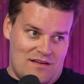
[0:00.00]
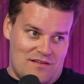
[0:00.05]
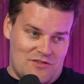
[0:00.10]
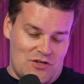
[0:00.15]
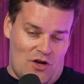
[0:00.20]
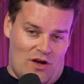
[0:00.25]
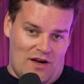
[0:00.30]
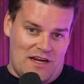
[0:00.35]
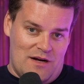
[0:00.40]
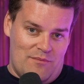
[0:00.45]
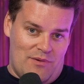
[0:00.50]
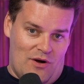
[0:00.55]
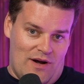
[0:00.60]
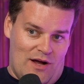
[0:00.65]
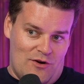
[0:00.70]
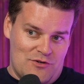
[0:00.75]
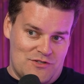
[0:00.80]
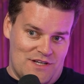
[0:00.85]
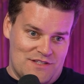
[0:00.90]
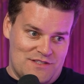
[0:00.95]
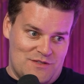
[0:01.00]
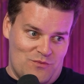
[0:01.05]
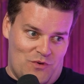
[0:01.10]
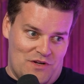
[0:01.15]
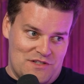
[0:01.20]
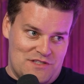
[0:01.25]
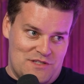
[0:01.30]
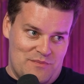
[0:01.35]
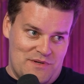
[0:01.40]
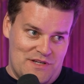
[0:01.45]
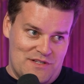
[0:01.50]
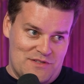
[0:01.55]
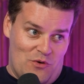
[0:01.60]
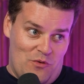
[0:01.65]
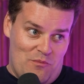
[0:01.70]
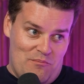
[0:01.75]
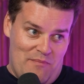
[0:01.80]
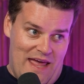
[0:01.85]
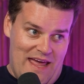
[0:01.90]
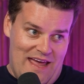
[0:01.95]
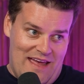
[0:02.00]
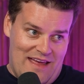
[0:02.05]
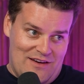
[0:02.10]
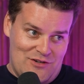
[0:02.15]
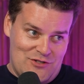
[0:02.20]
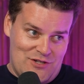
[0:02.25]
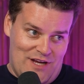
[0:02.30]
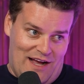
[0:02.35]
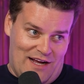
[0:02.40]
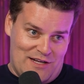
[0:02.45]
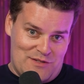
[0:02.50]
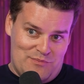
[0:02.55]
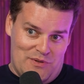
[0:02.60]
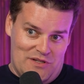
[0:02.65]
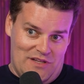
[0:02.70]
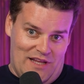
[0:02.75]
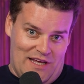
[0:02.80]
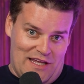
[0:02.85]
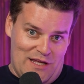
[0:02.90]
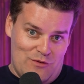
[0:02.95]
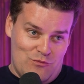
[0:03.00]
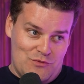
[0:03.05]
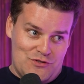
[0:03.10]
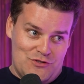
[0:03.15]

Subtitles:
talking about how Justin wants to be his own man, Jax, but like he was